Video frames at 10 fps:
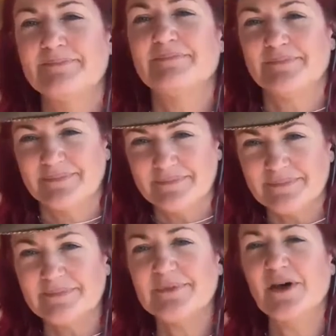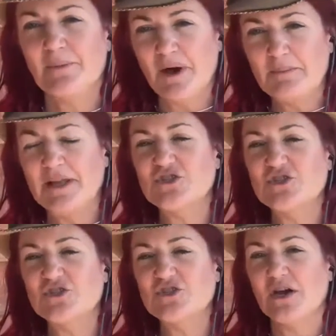I will send no, you a my message.
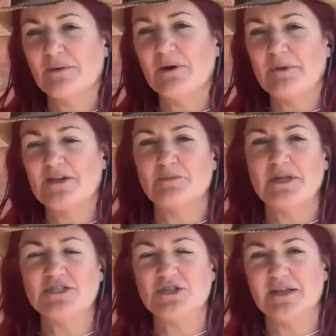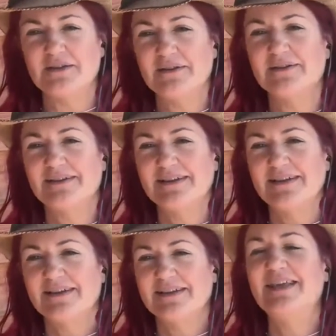pleasure. Yes. My pleasure. Please do that.
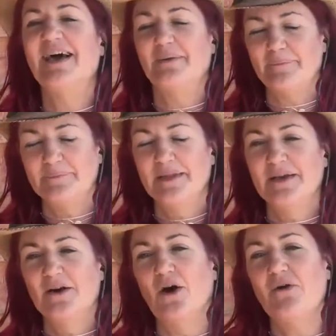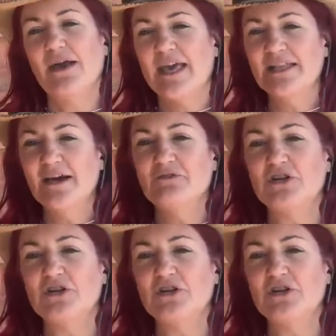Yeah. All right, All right, Kelly, I've got